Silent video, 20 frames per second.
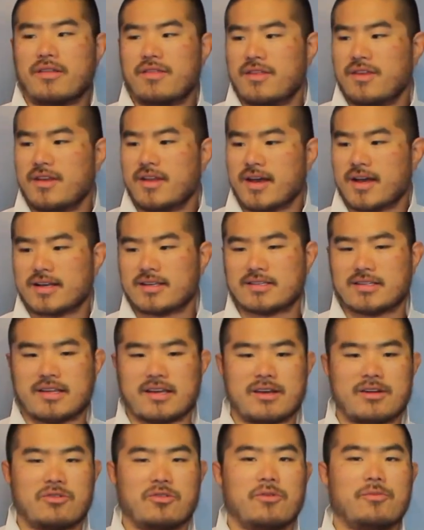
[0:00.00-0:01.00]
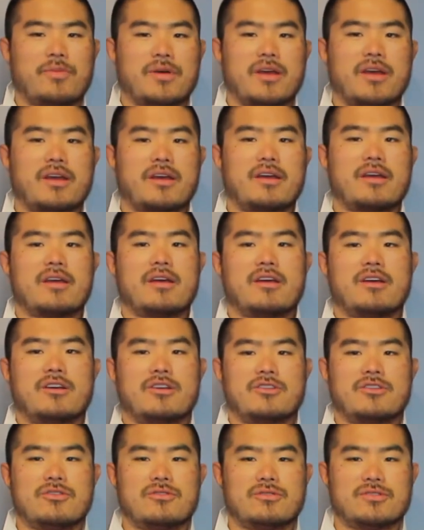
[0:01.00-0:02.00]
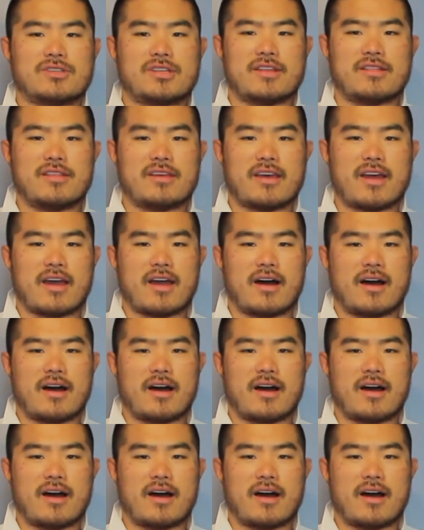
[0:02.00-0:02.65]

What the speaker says: The next it will be used in the